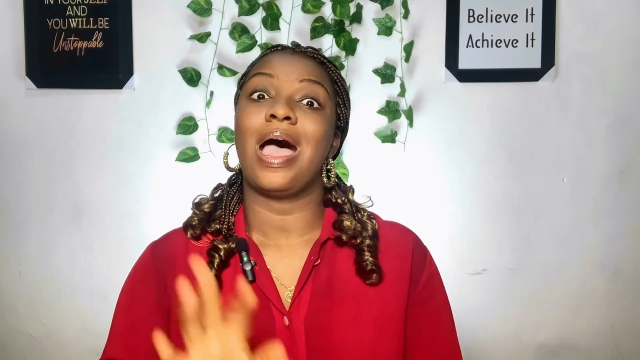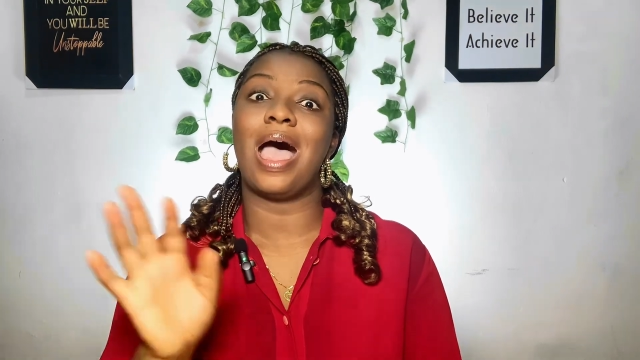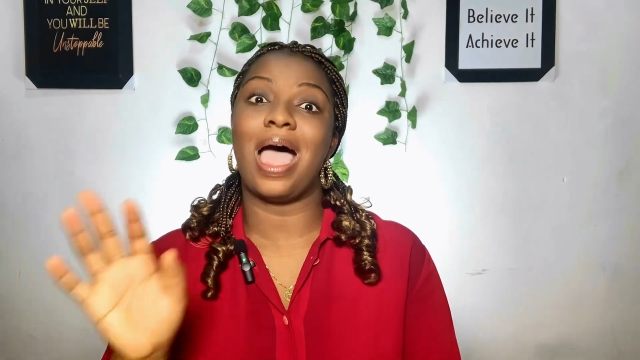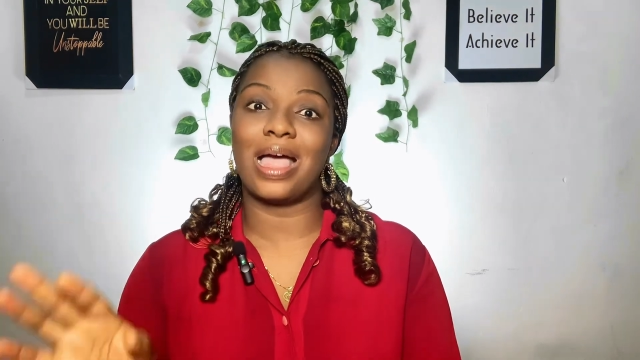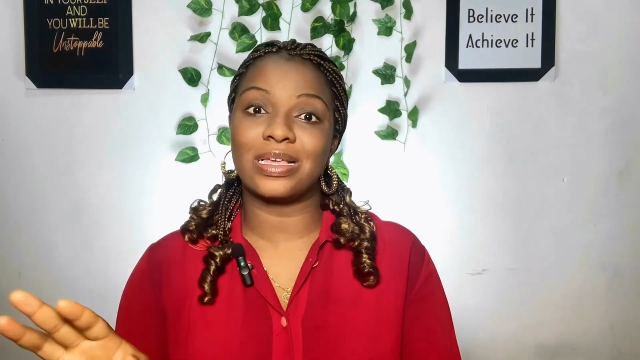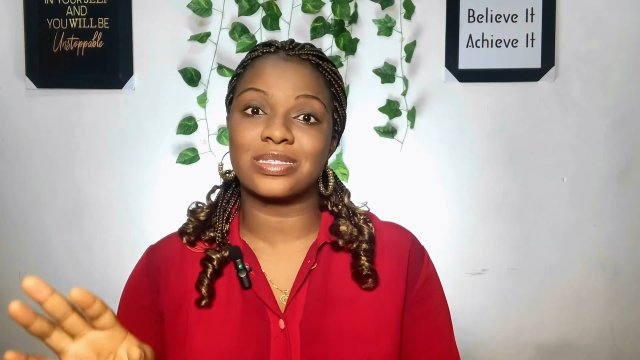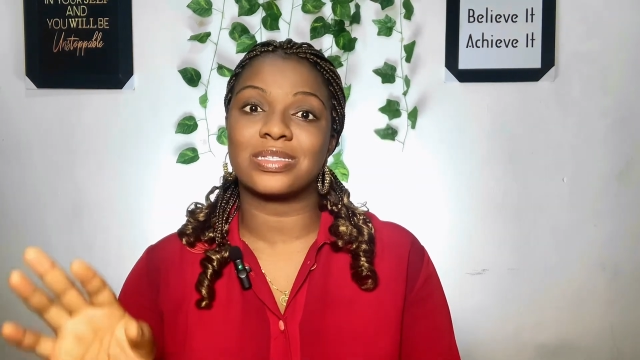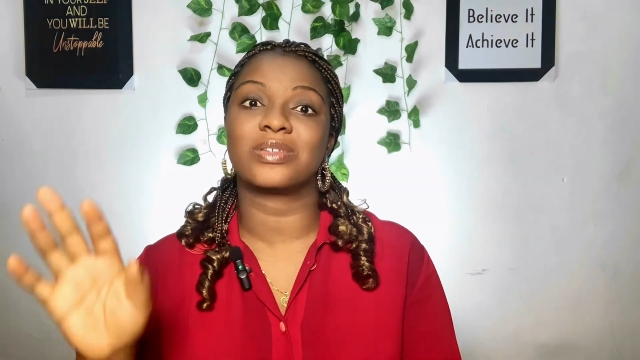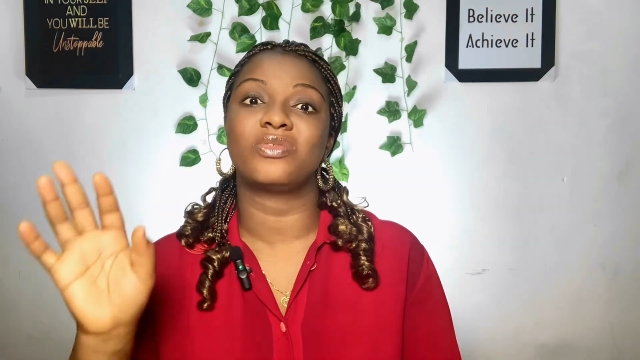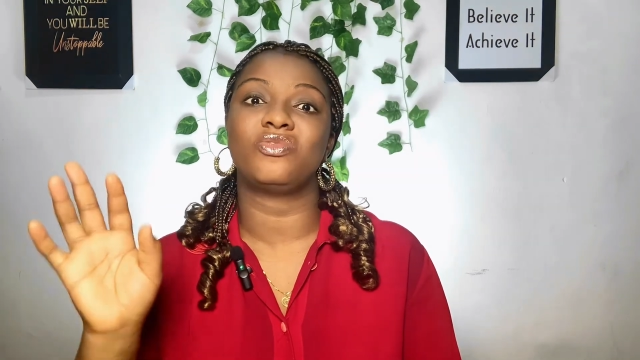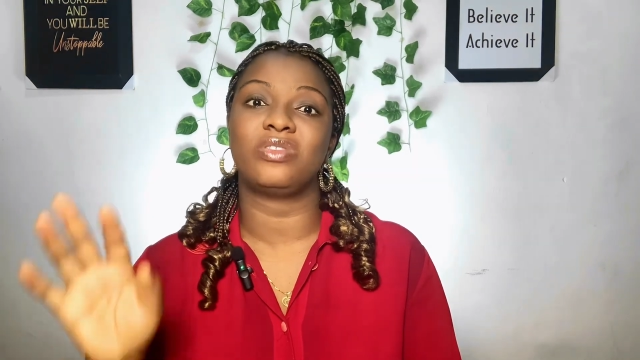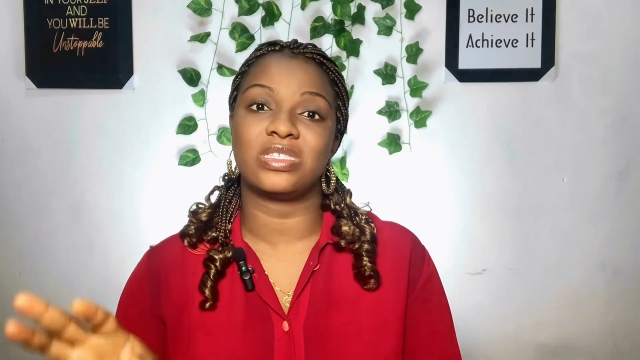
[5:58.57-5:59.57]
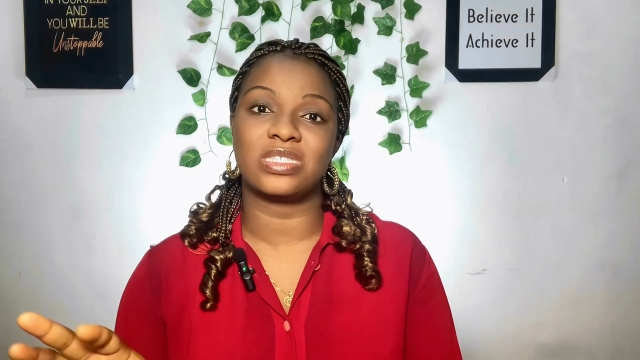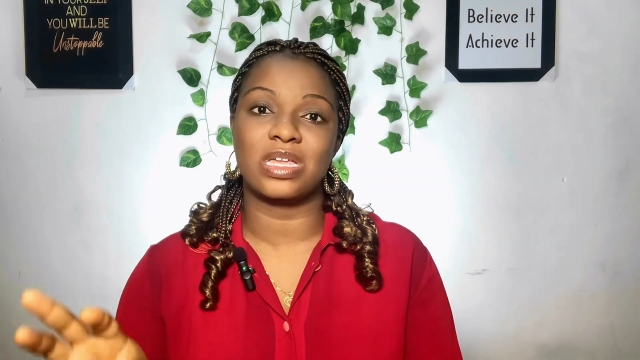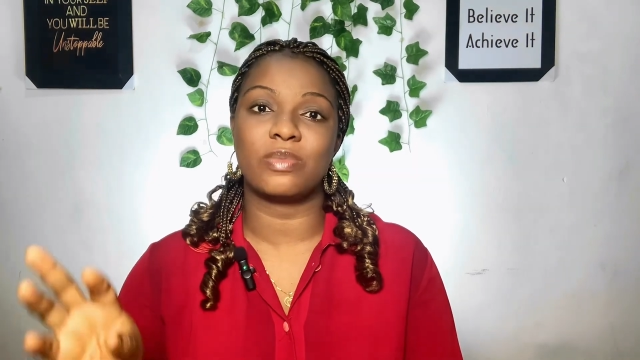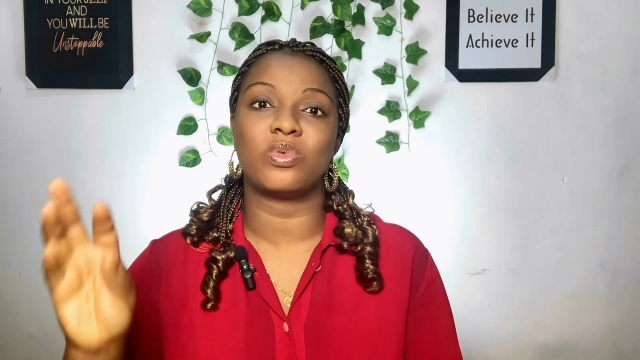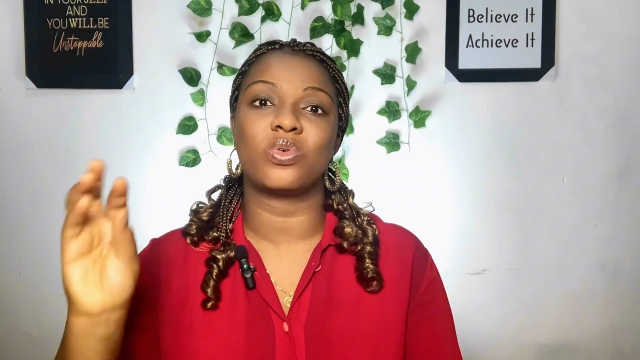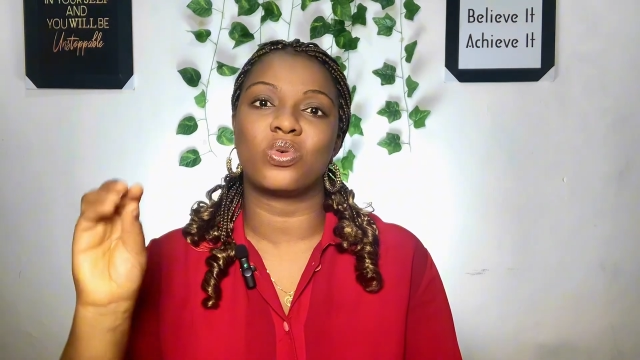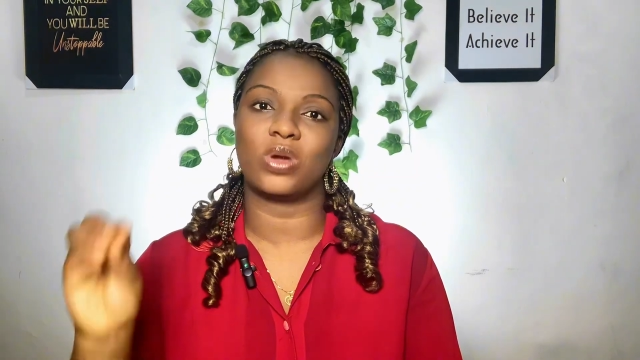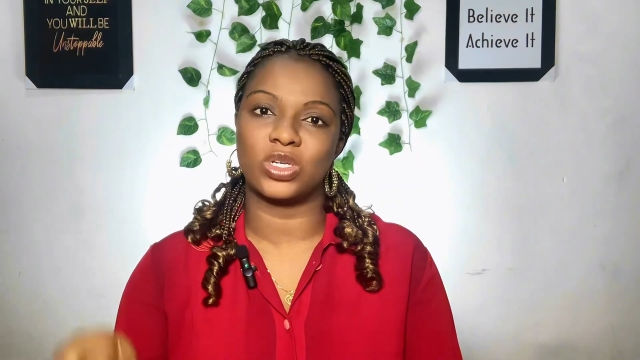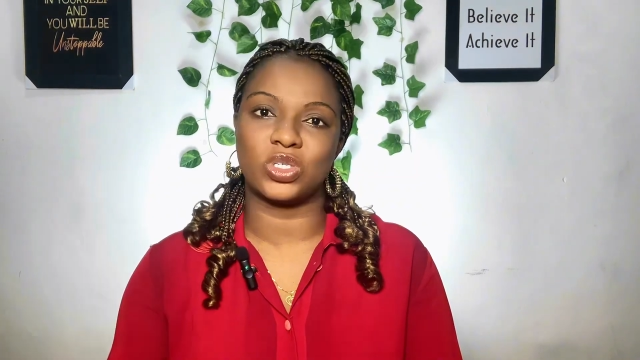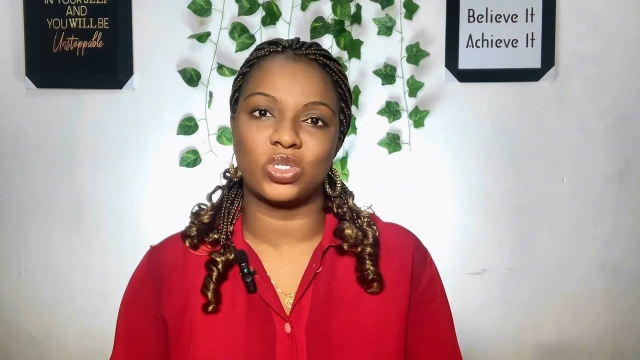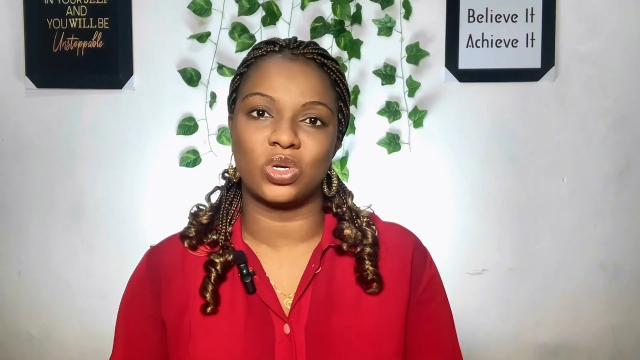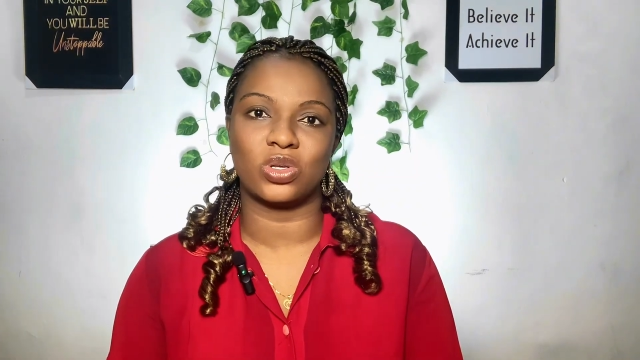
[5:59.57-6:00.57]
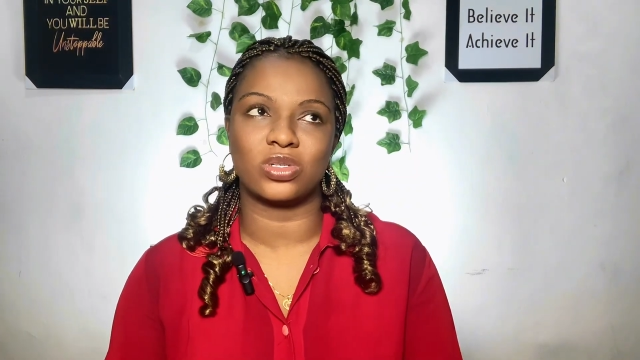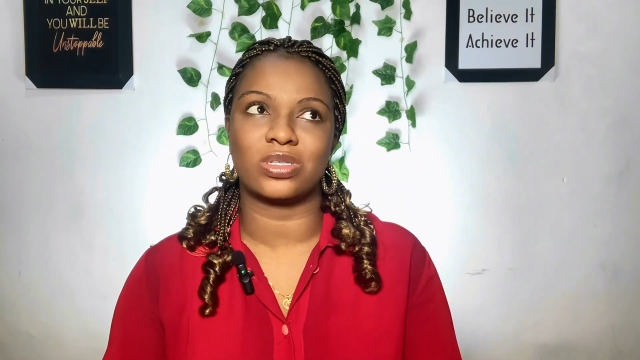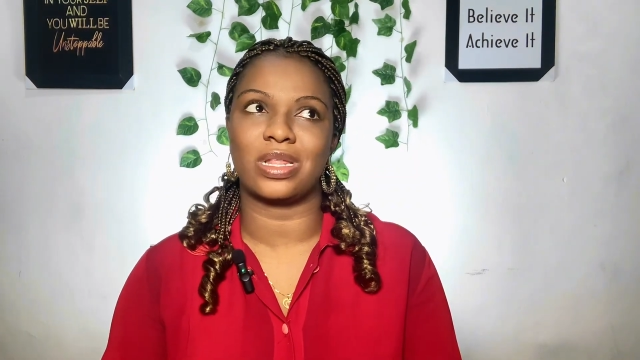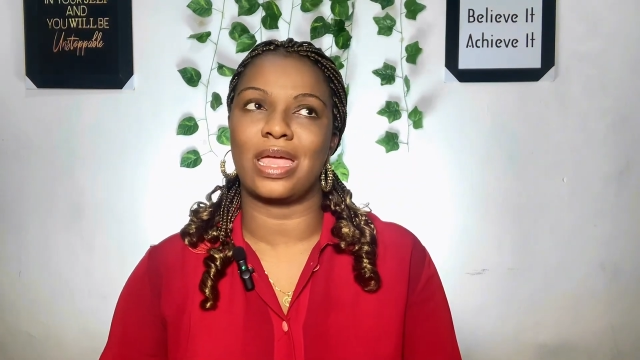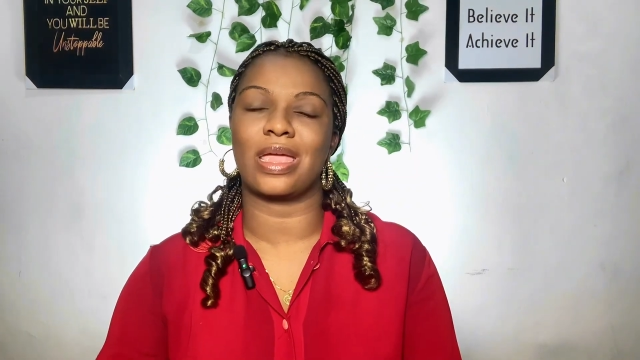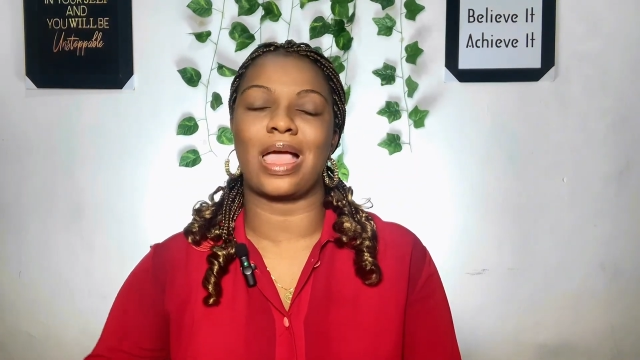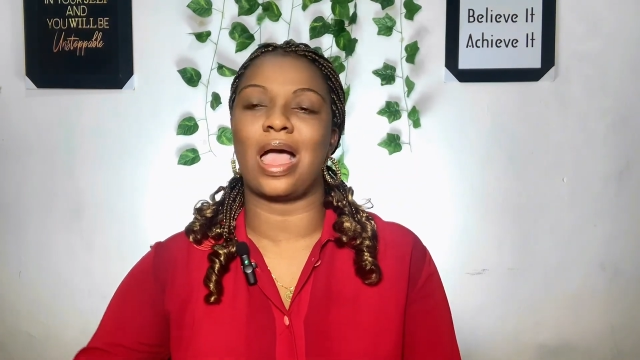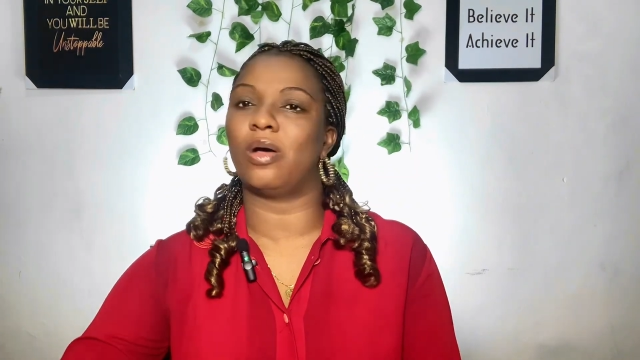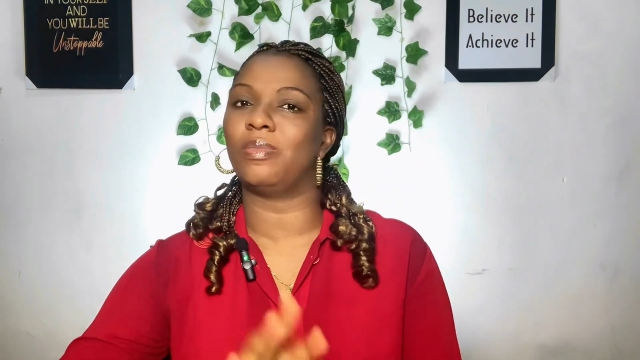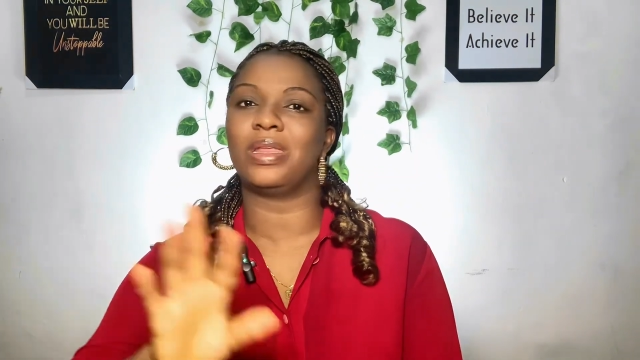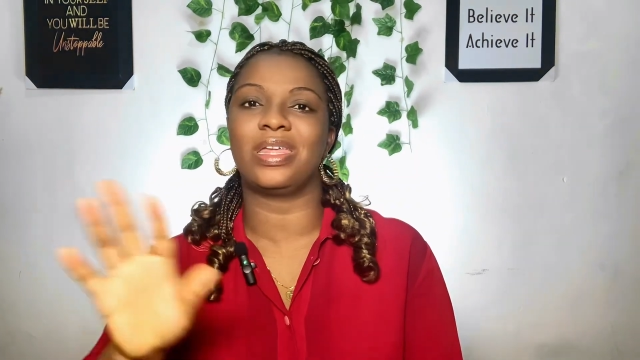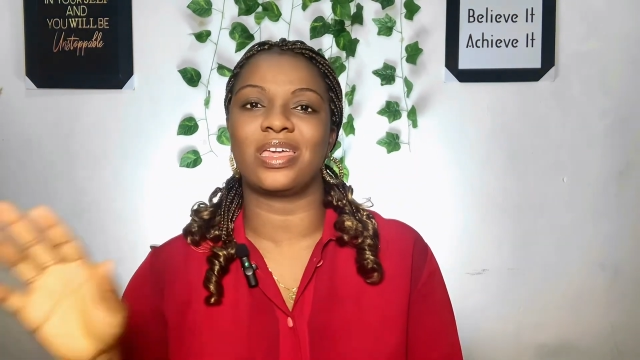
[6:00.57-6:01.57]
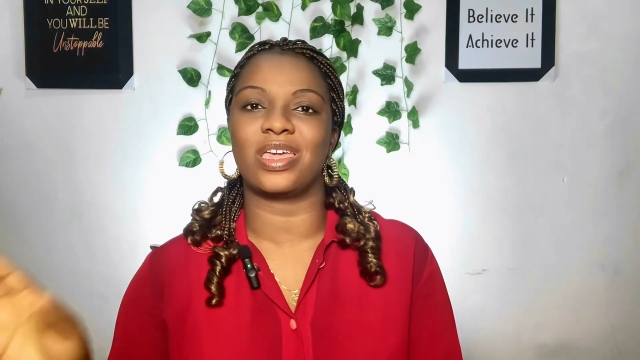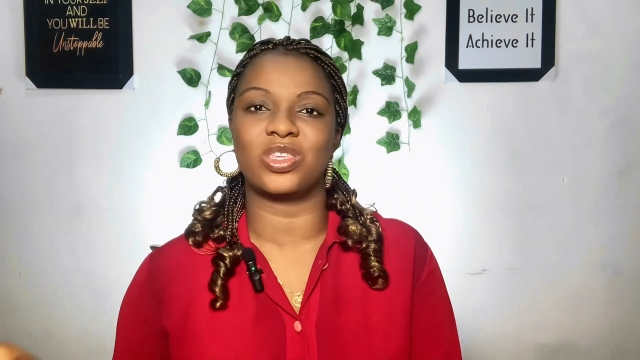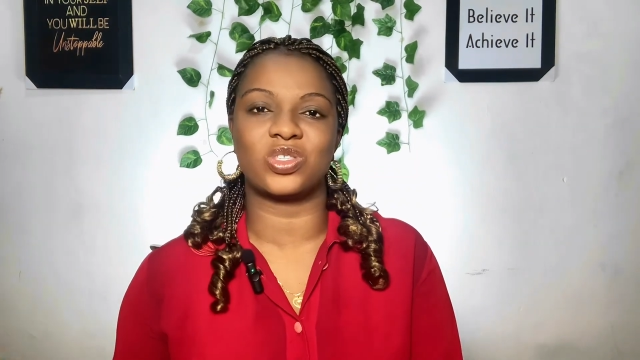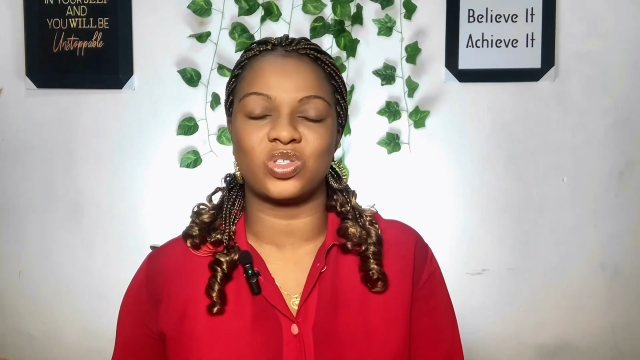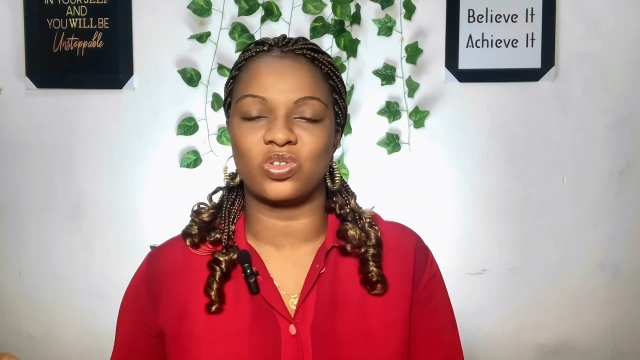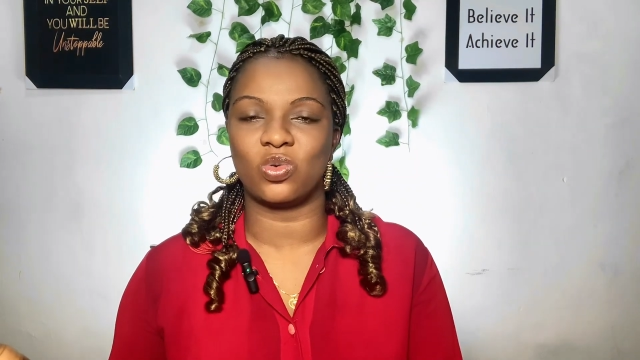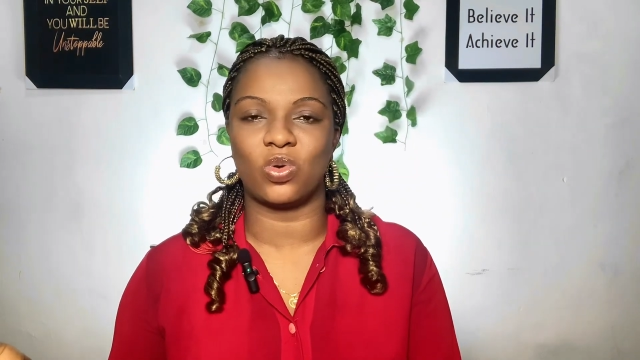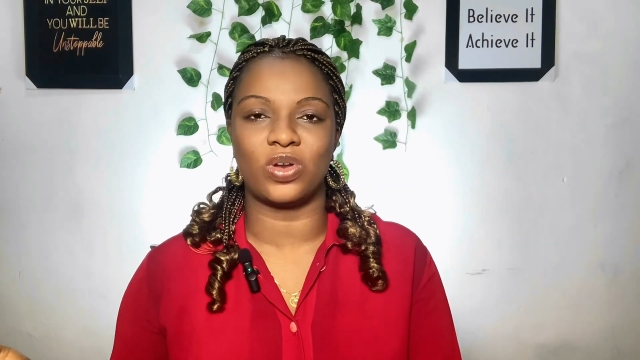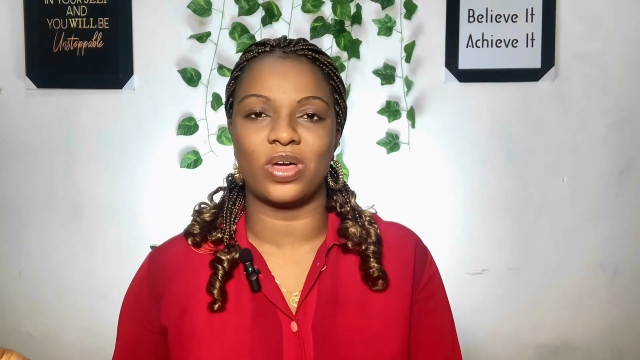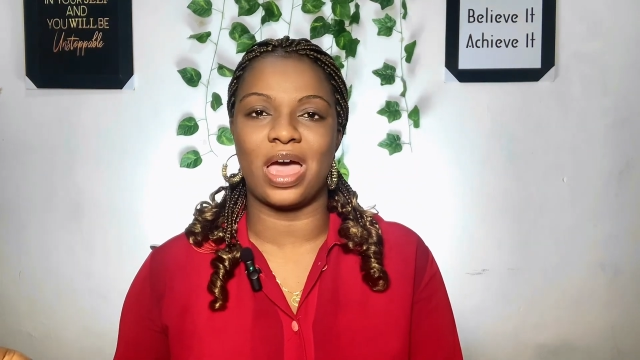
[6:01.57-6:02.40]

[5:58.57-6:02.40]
ask reasonable questions like, how many kids do you want to